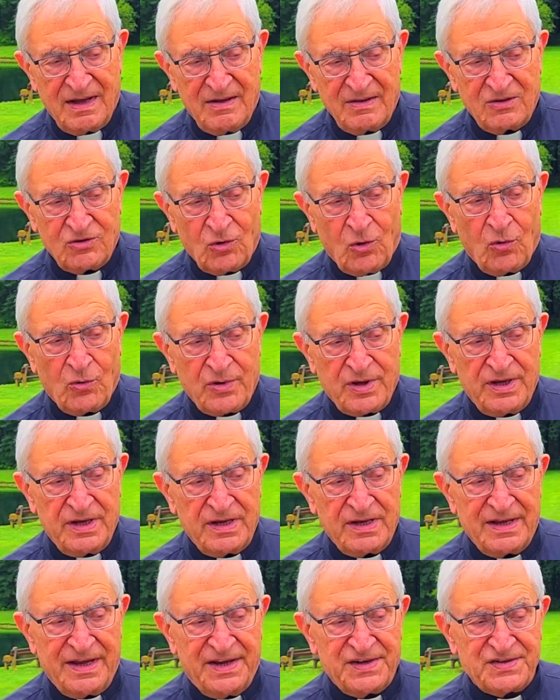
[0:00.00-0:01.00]

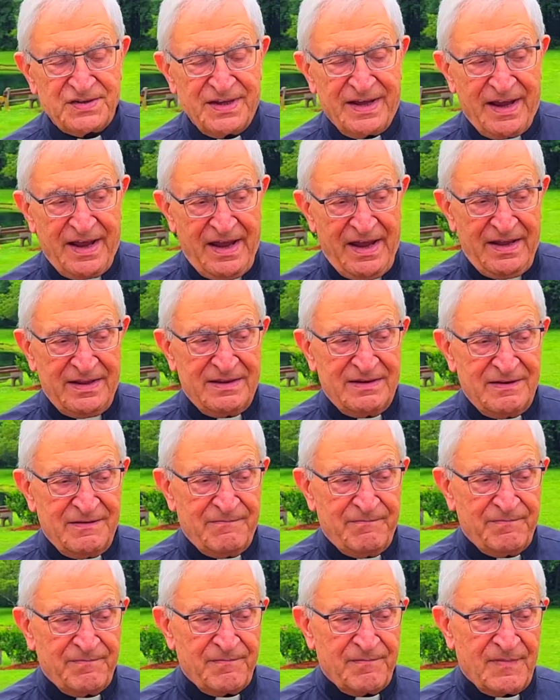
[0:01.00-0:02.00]
talking as the head
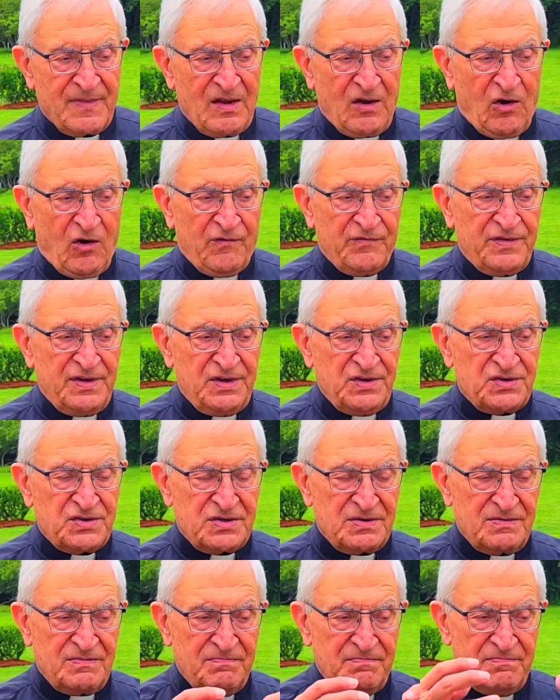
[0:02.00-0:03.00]
of this
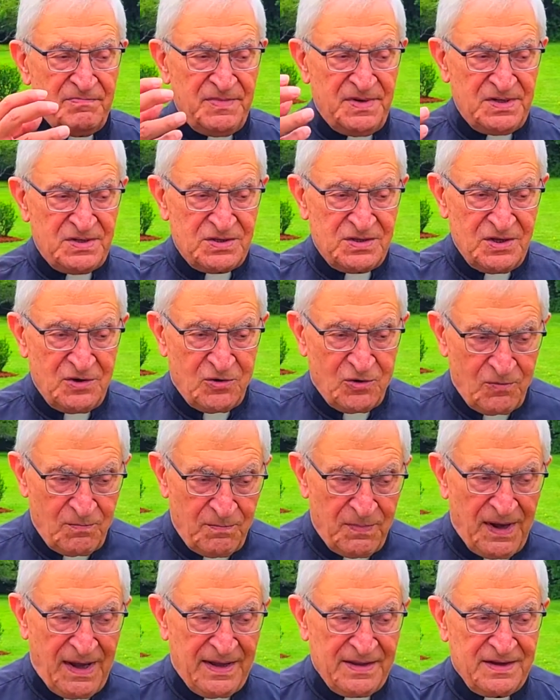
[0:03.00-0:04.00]
mystical
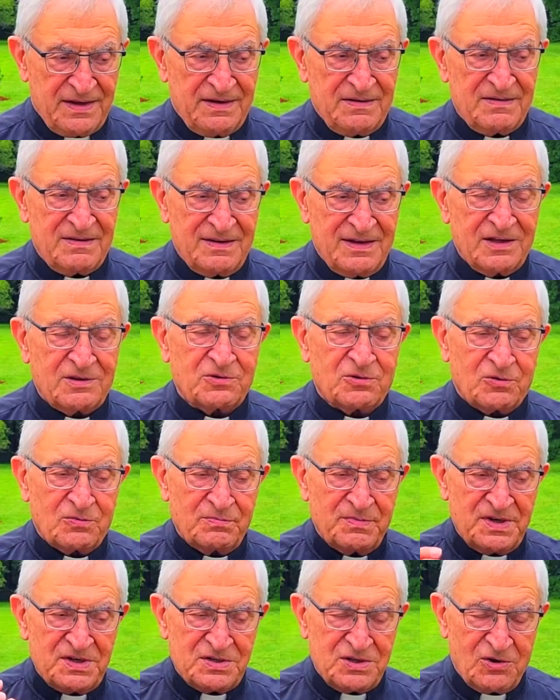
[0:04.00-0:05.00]
body, little
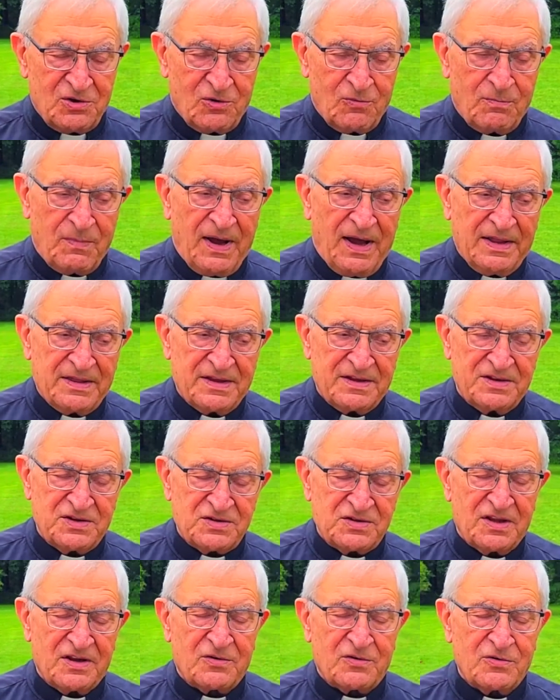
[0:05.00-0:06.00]
mystical body that is
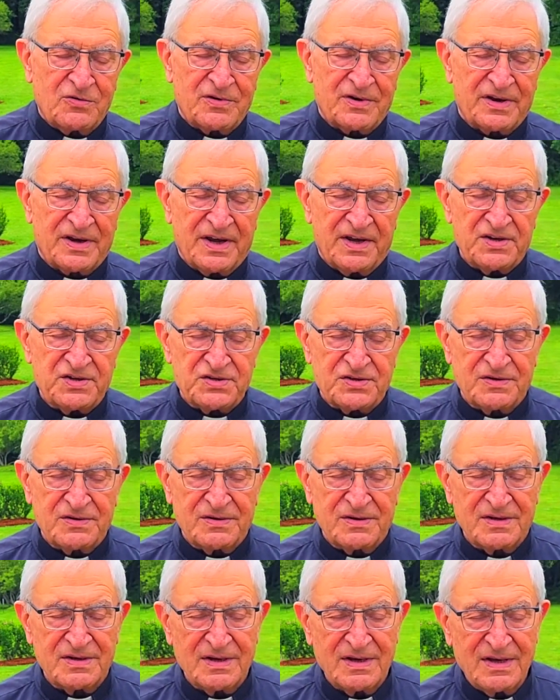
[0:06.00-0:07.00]
the congregation,
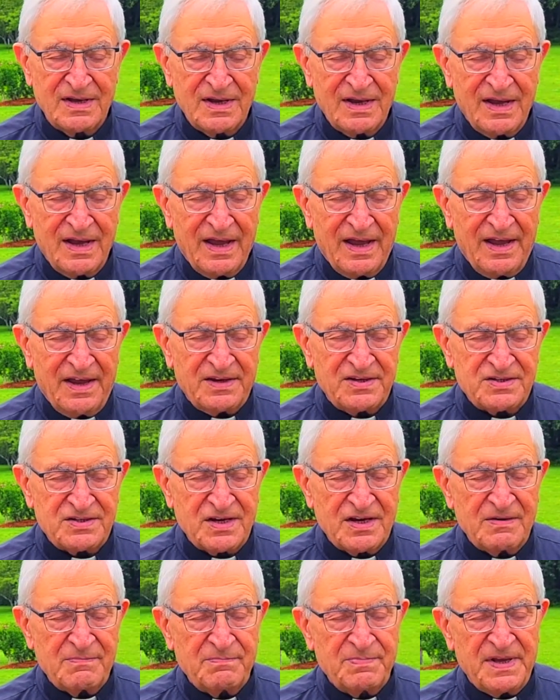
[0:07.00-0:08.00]
as
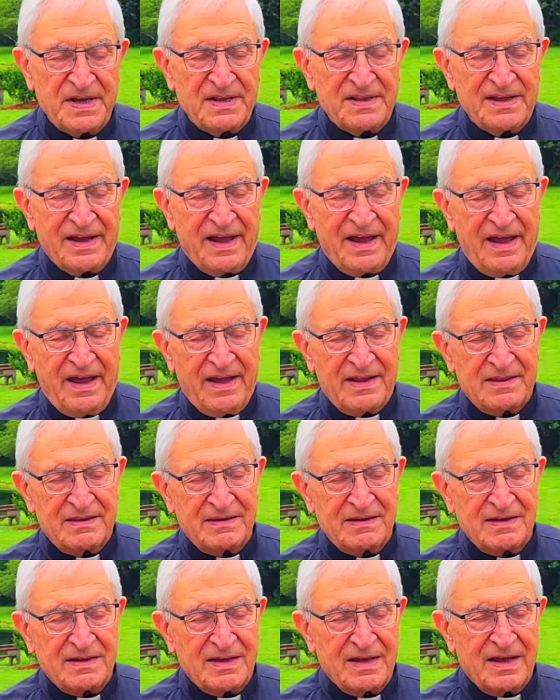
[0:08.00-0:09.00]
he being the head
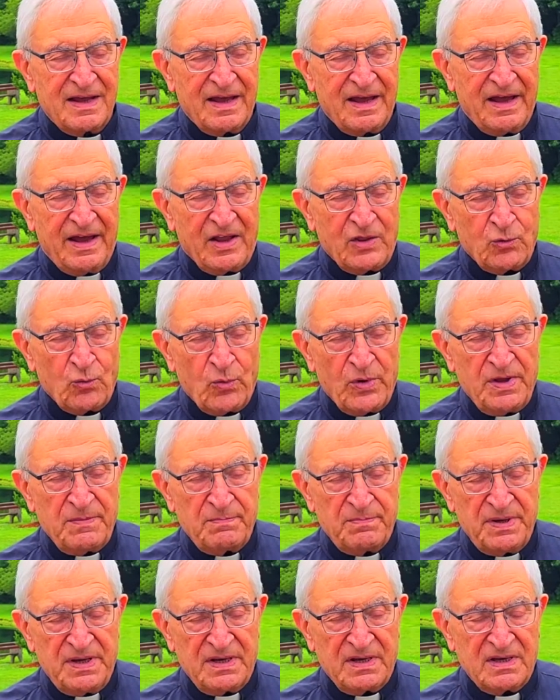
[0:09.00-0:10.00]
and we
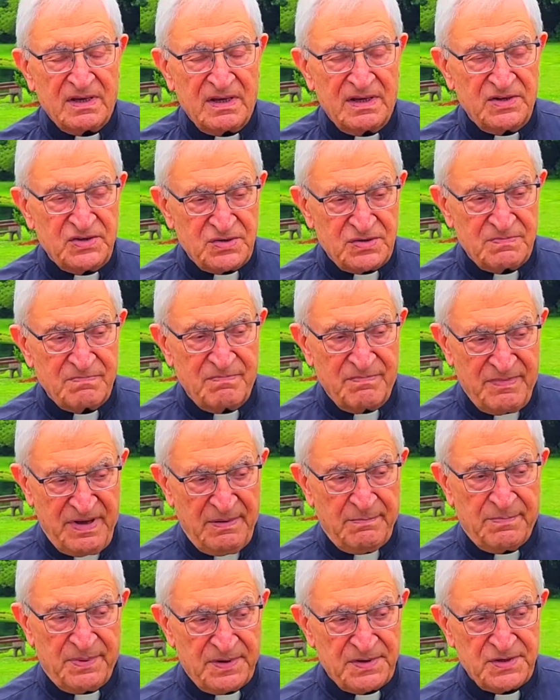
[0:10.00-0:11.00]
being his
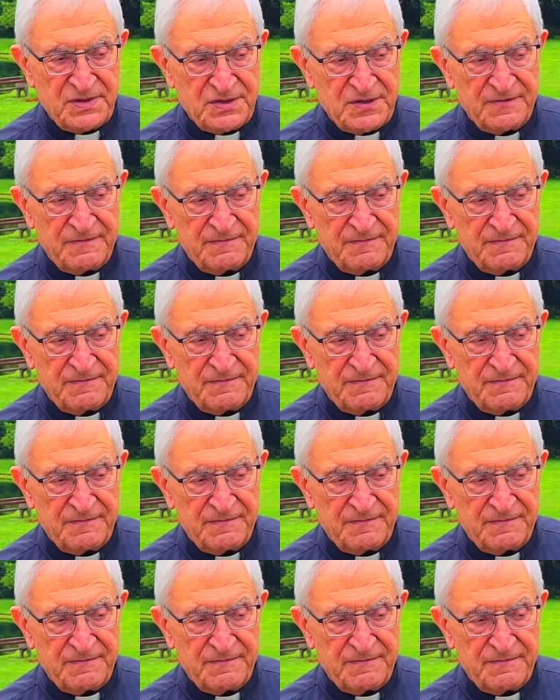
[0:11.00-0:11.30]
members.